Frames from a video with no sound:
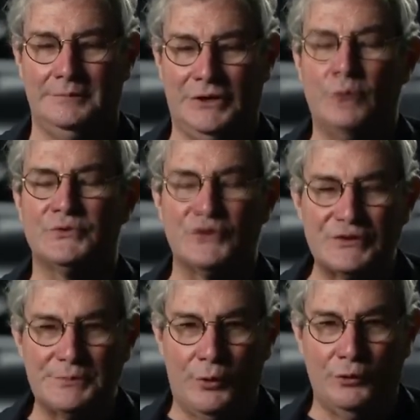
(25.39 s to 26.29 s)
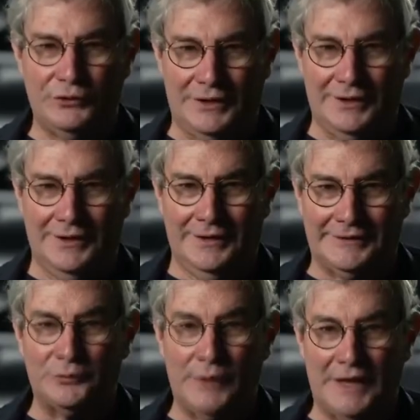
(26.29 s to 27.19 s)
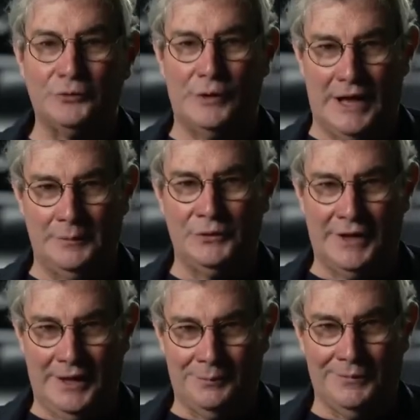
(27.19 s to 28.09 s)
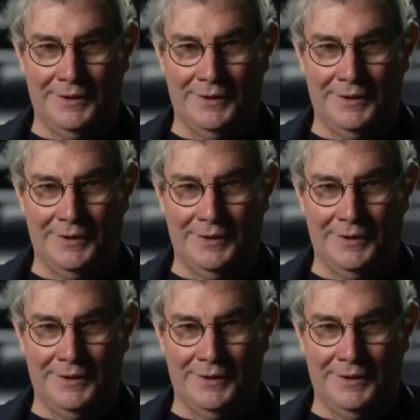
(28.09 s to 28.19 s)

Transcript: become so sporty that we had to calm the game.